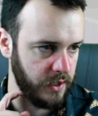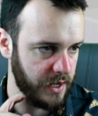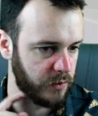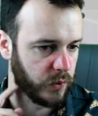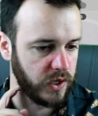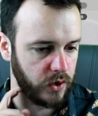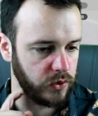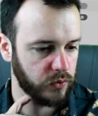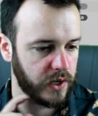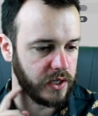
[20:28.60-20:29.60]
And we go
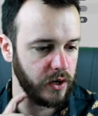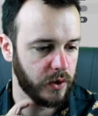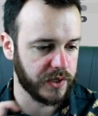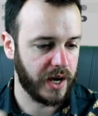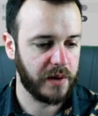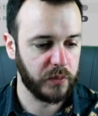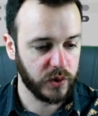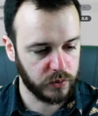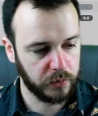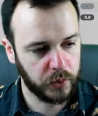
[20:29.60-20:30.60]
3 goals up,
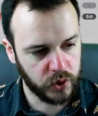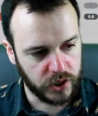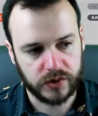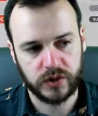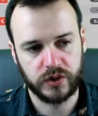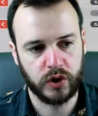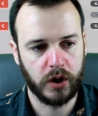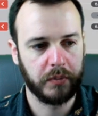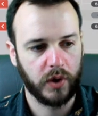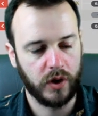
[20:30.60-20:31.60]
which will push us to
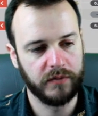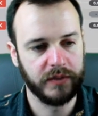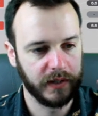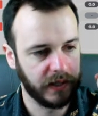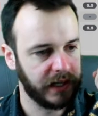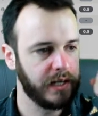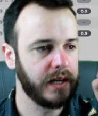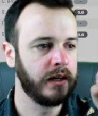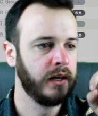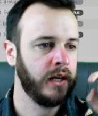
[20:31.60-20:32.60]
top of the
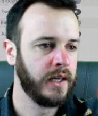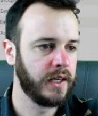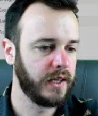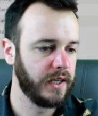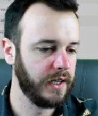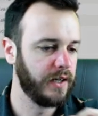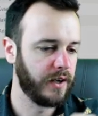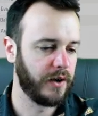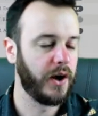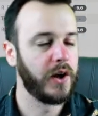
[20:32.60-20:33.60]
league in
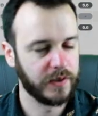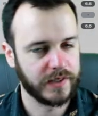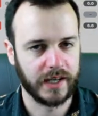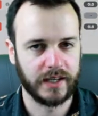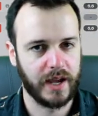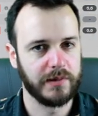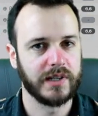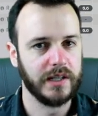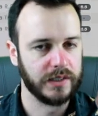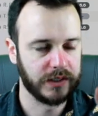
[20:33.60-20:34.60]
only the second game of the
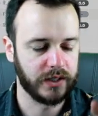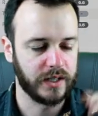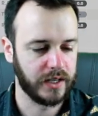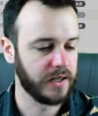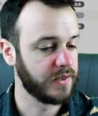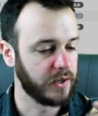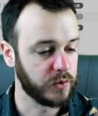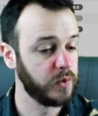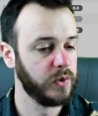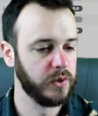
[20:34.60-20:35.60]
season. Don't get ahead of yourselves.
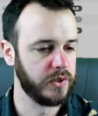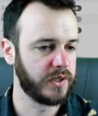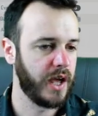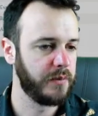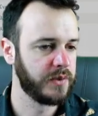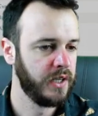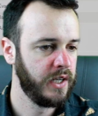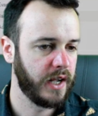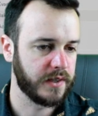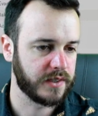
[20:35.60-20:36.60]
We will lose games
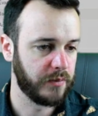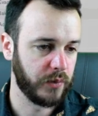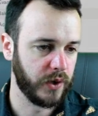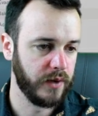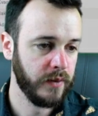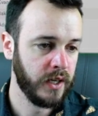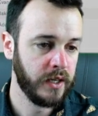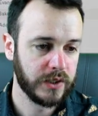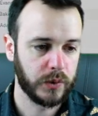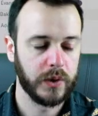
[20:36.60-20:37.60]
at some point.
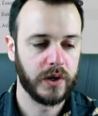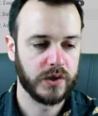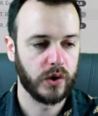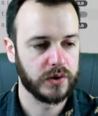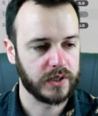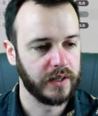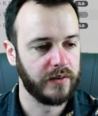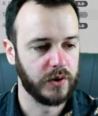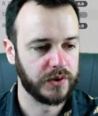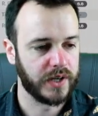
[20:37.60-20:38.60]
21 shots,
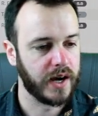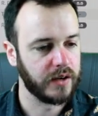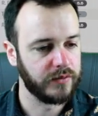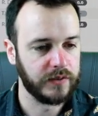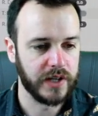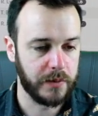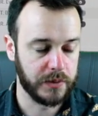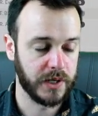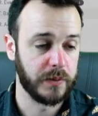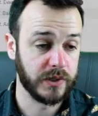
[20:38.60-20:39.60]
11 on target,
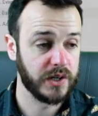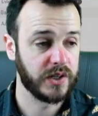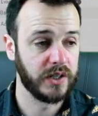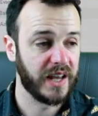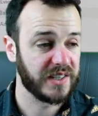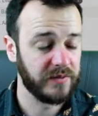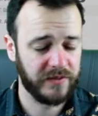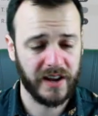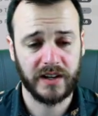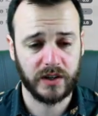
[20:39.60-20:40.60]
58% possession, as
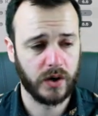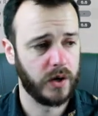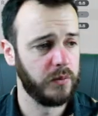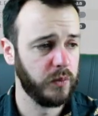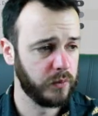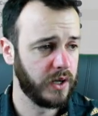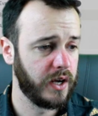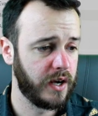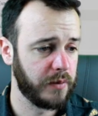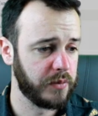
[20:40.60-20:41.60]
emphatic a home
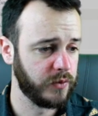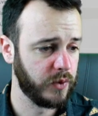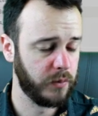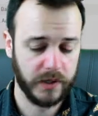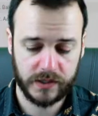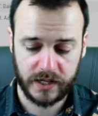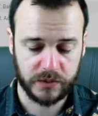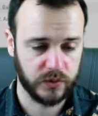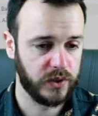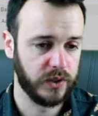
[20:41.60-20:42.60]
performance as
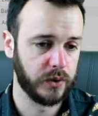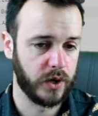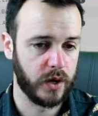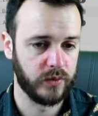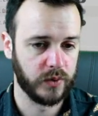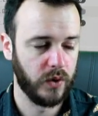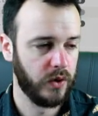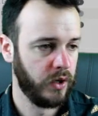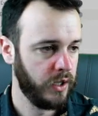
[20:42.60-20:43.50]
we really could have hoped for.